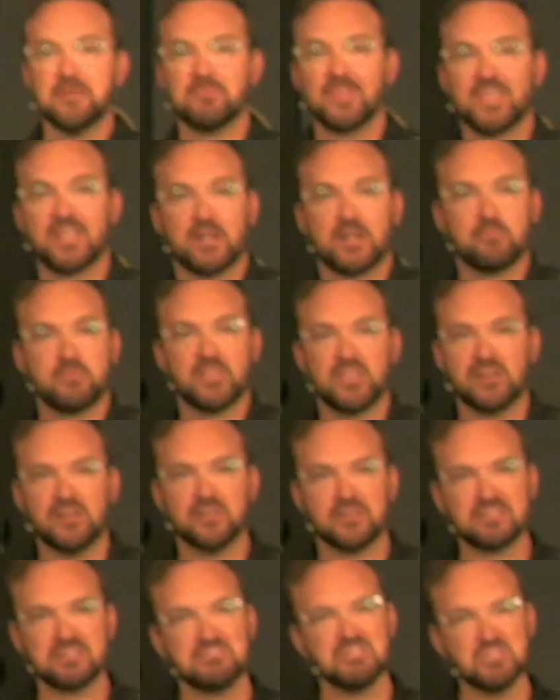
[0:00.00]
and I'm there
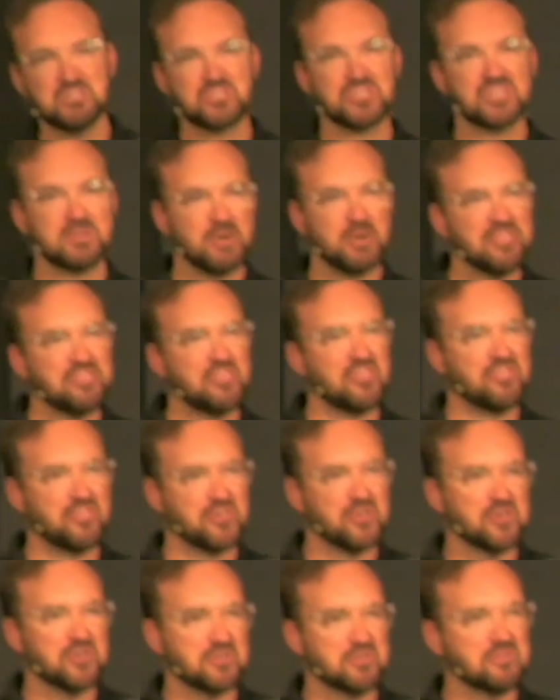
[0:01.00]
and usually about the
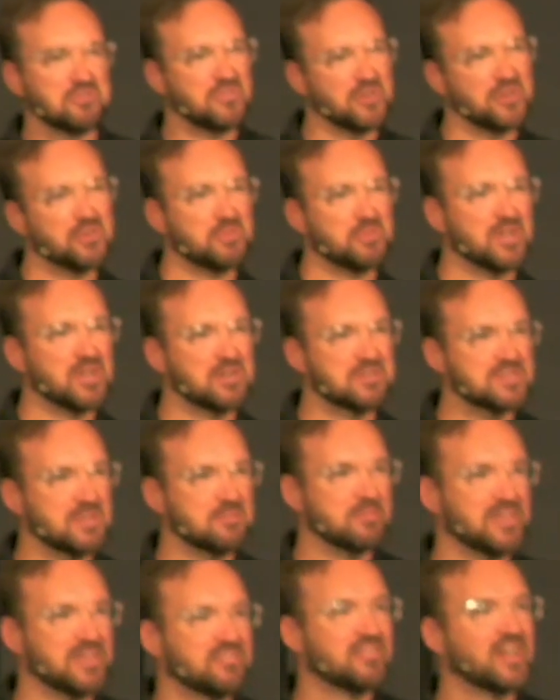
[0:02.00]
third row,
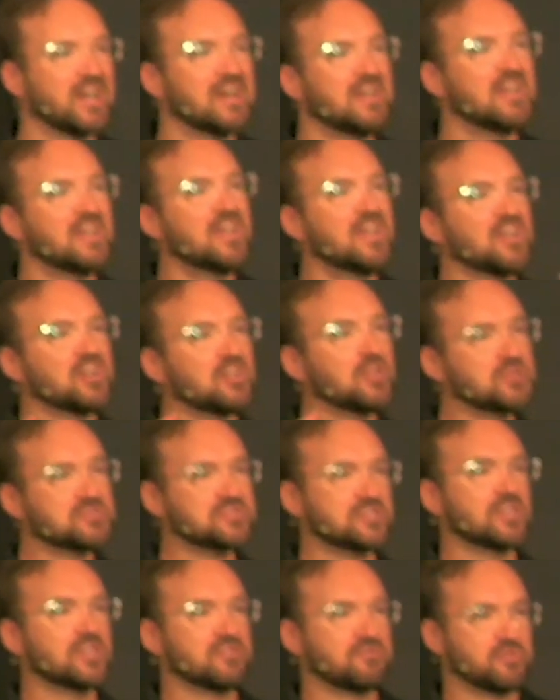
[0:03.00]
something like that,
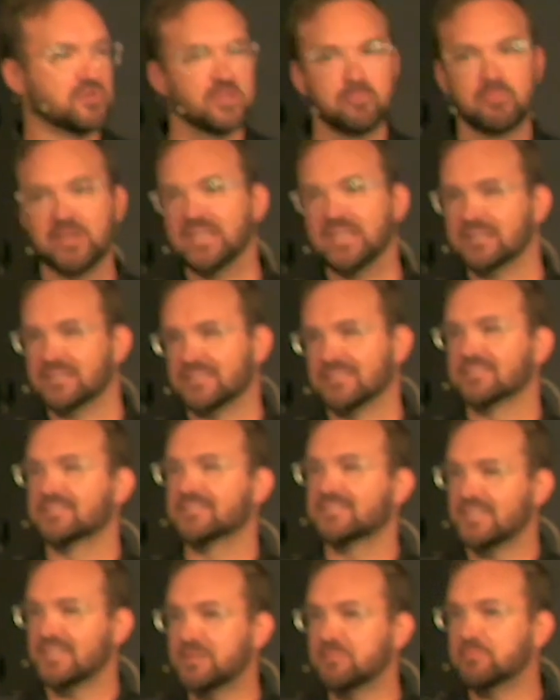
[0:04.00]
close enough where the band can
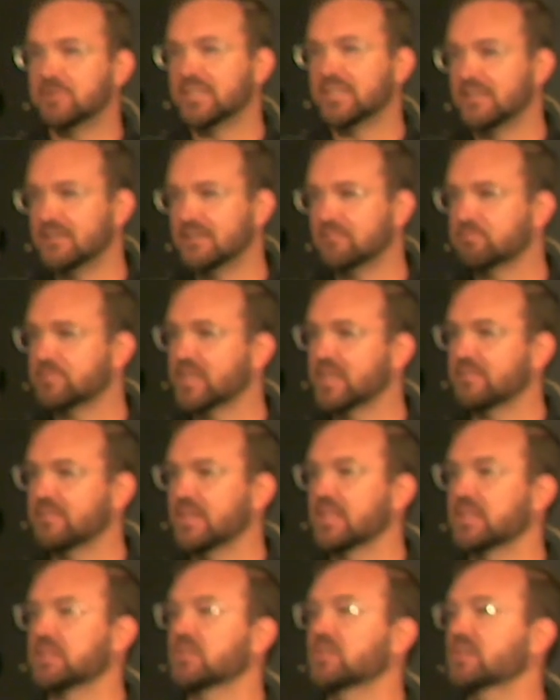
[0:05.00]
see me, and
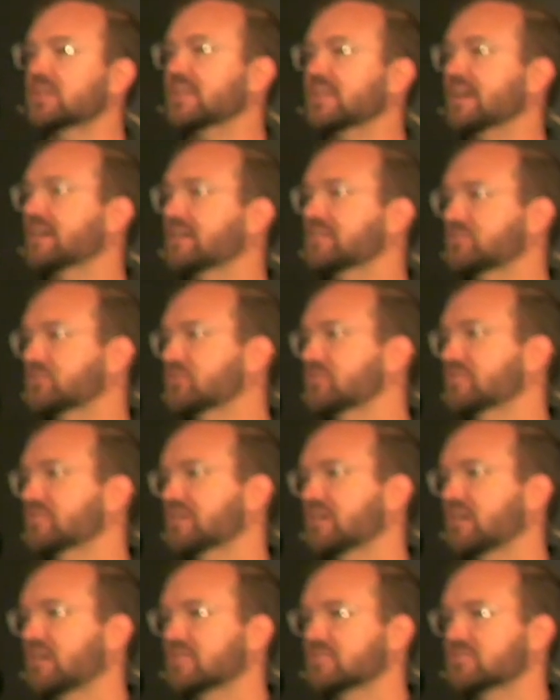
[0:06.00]
they look out during the
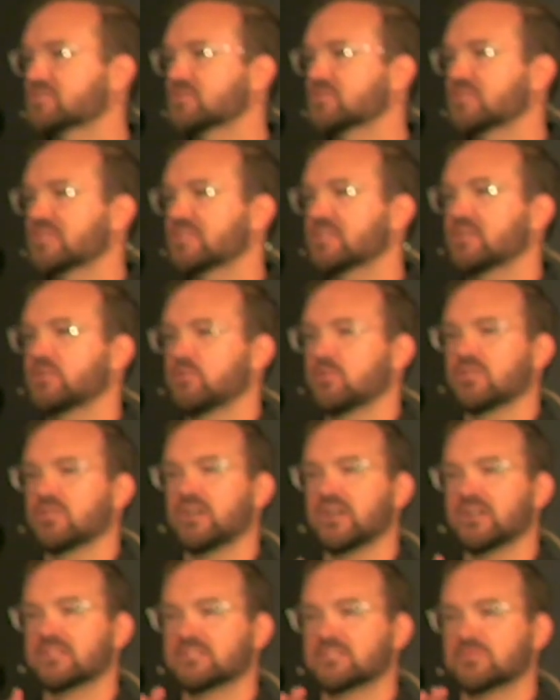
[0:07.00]
concert, and they
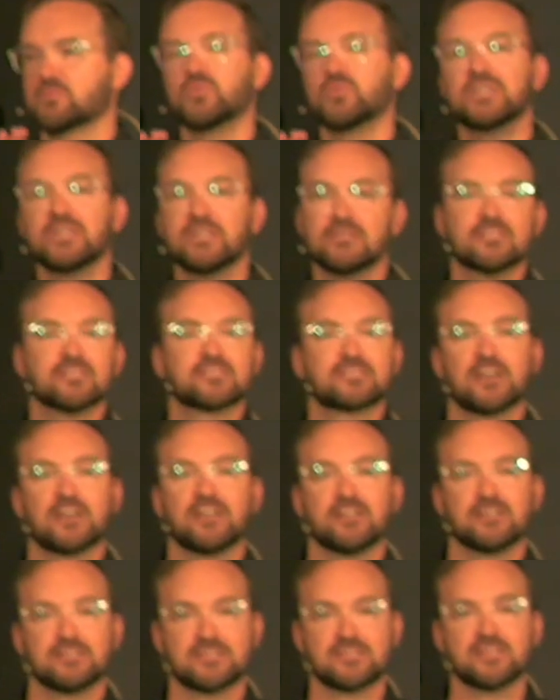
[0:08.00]
realize we need this
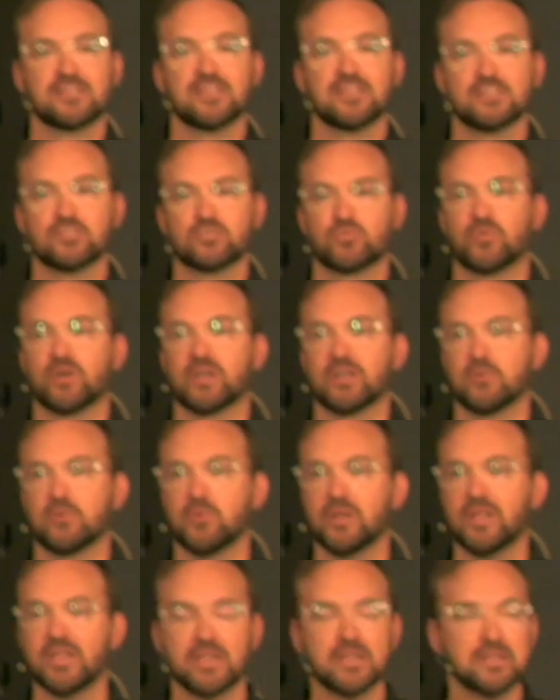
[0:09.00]
guy on stage right
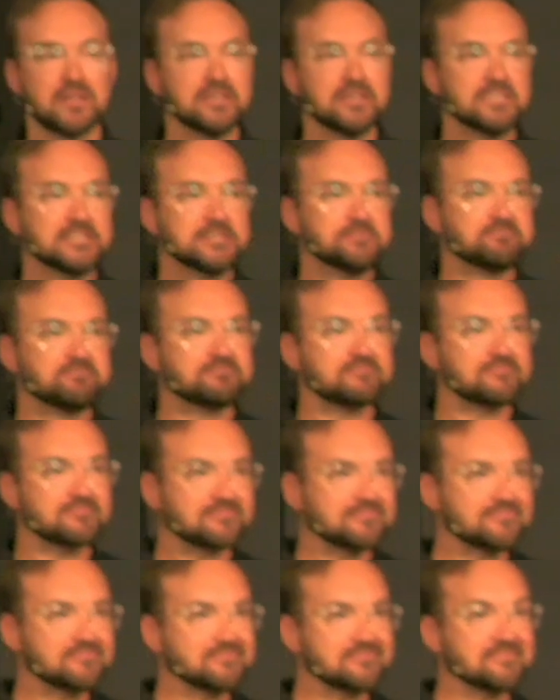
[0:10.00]
away.
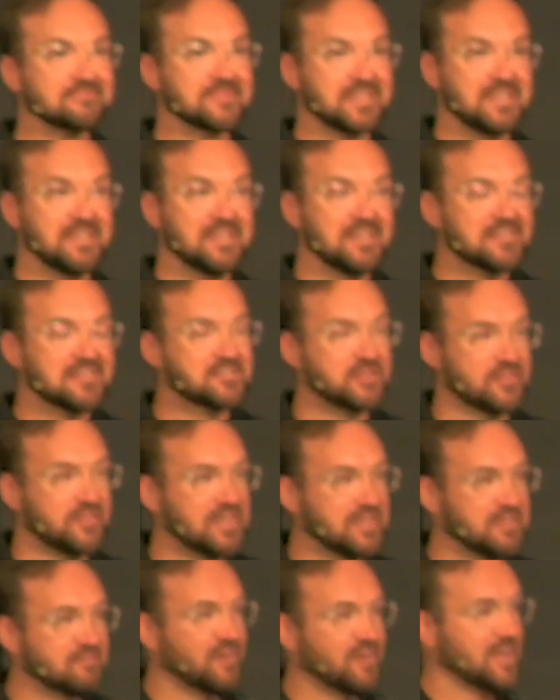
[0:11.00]
So
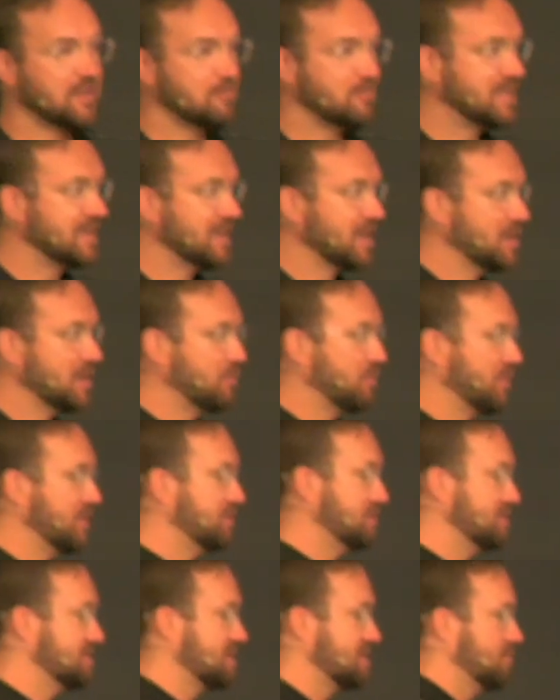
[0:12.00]
they invite me up,
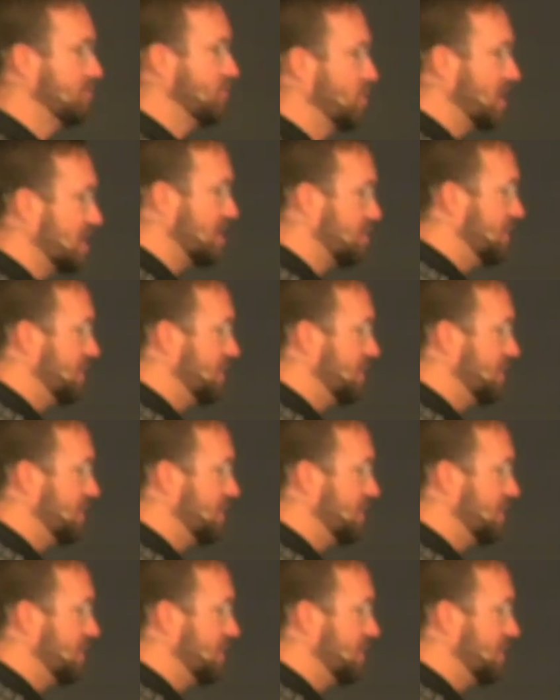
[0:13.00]
whether it's some rock